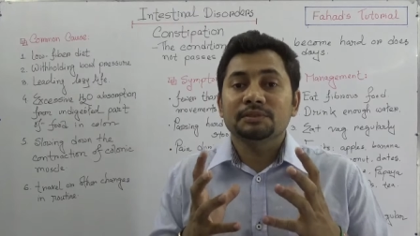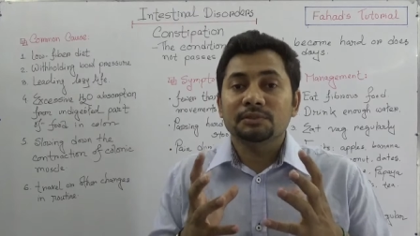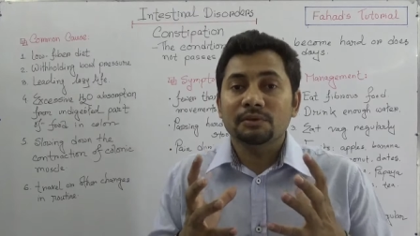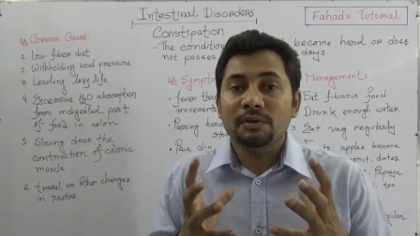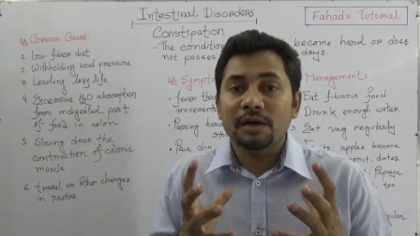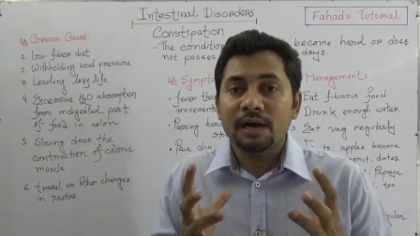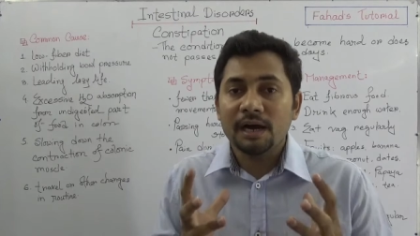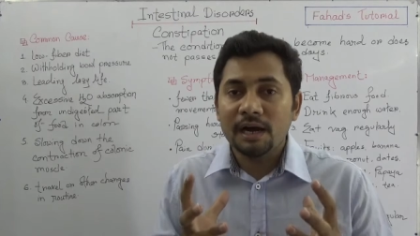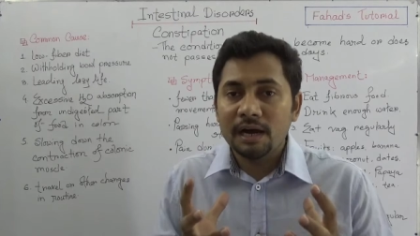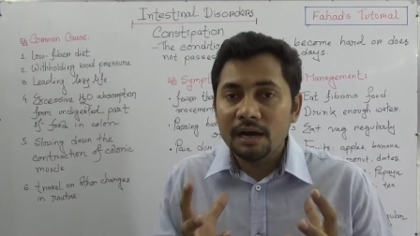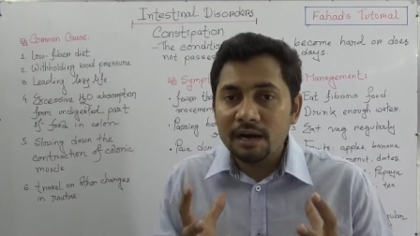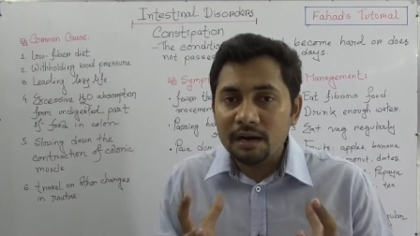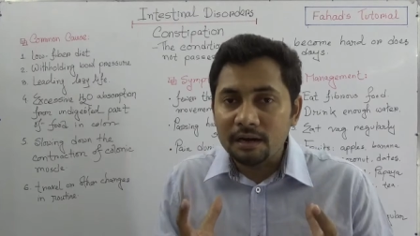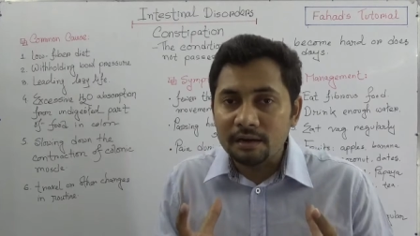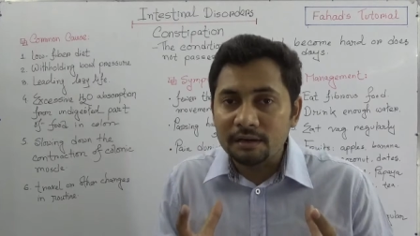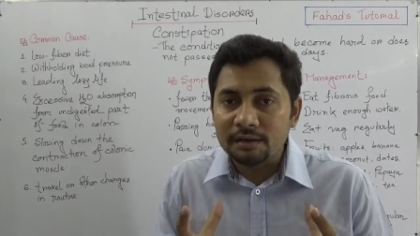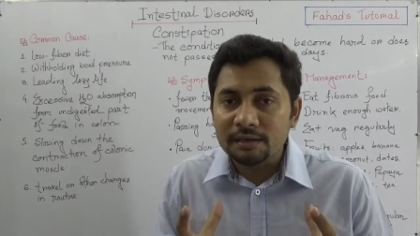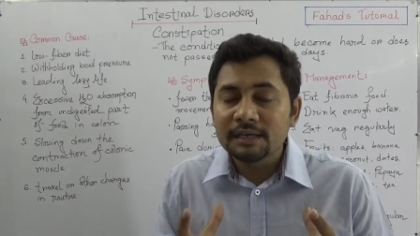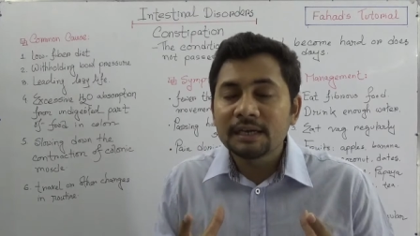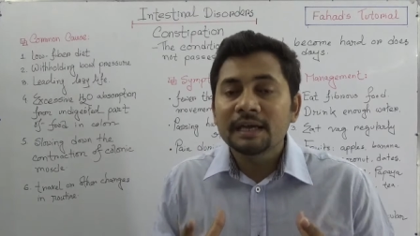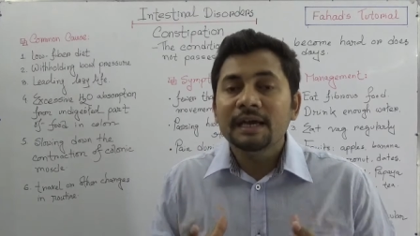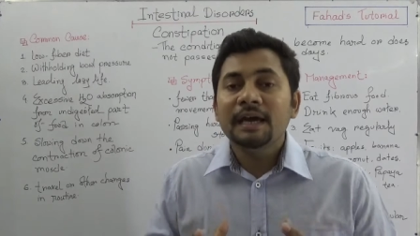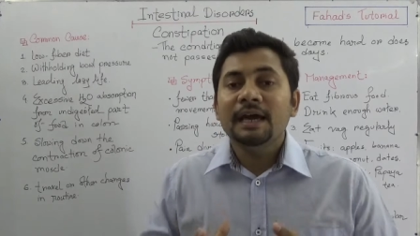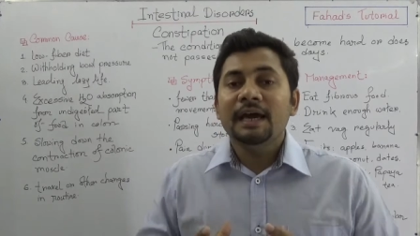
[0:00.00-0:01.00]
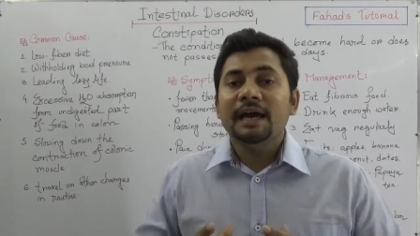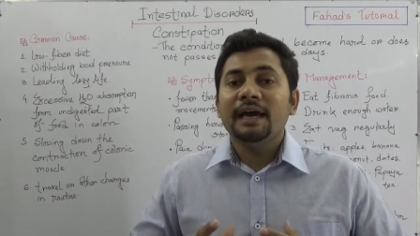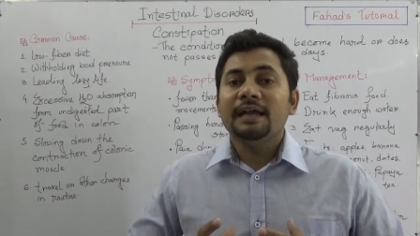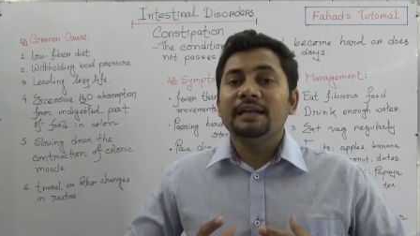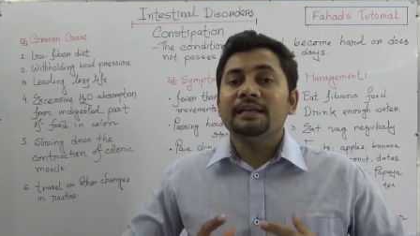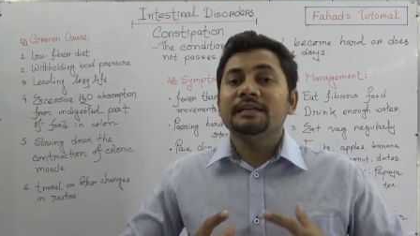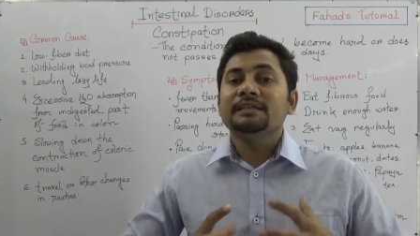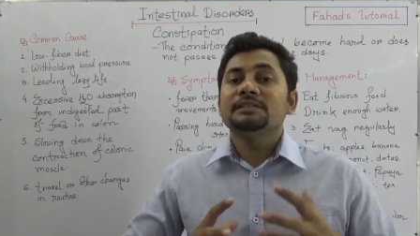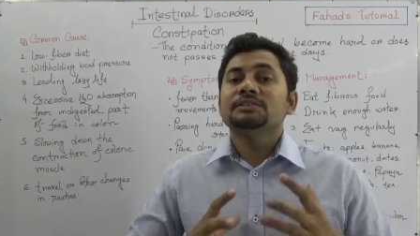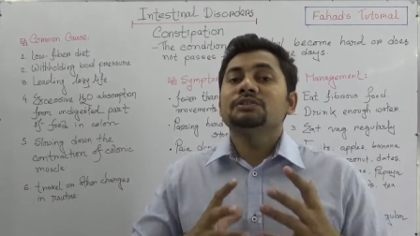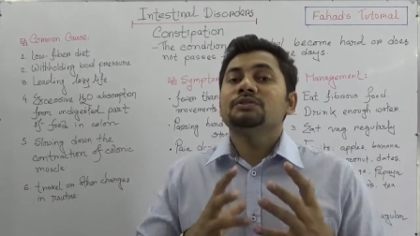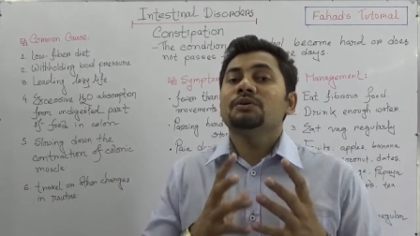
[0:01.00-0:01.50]
so hard and
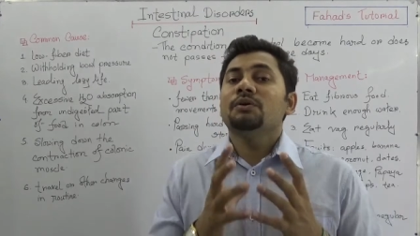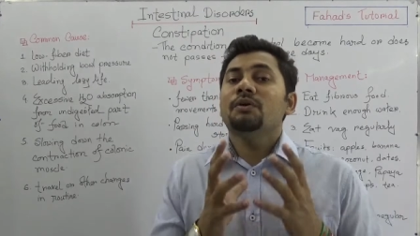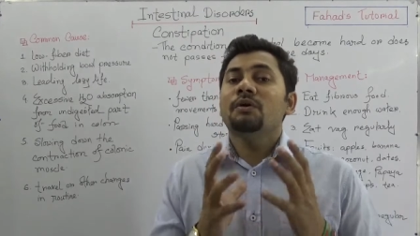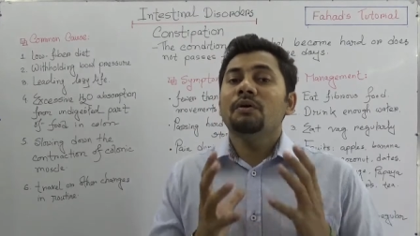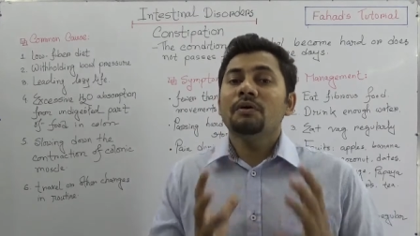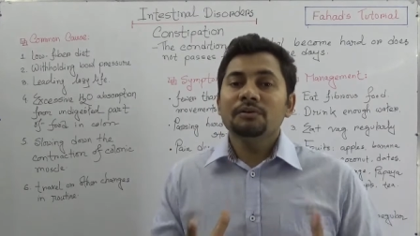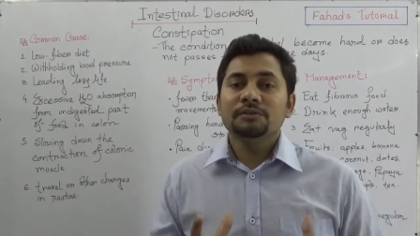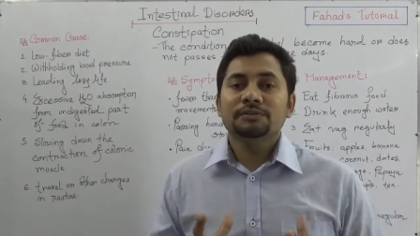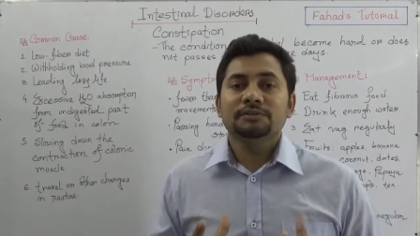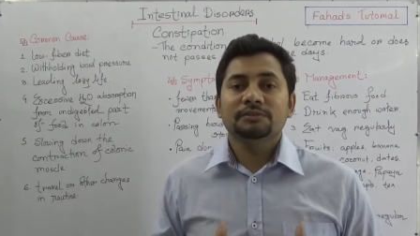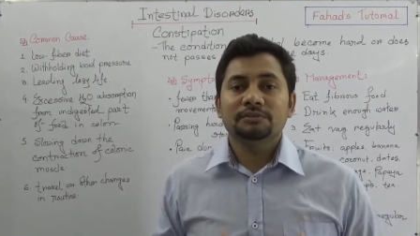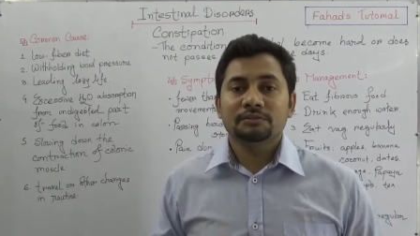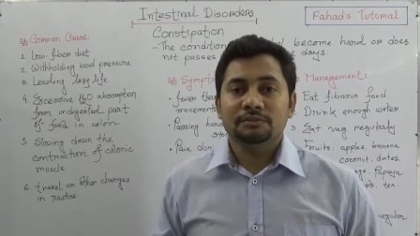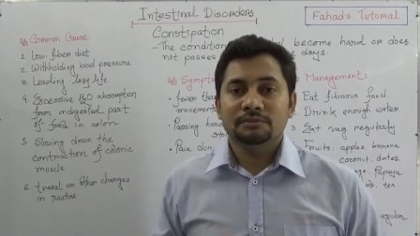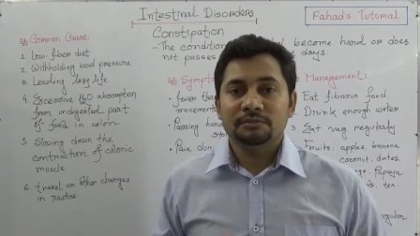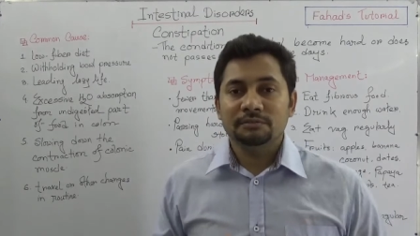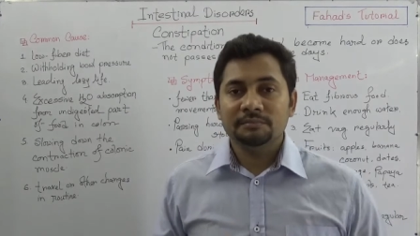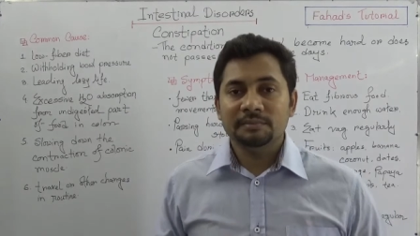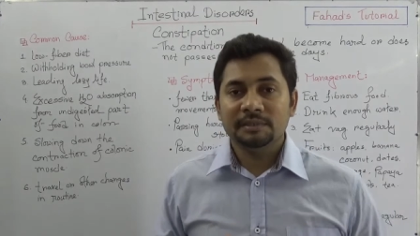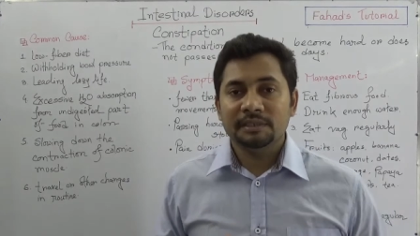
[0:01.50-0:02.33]
it's also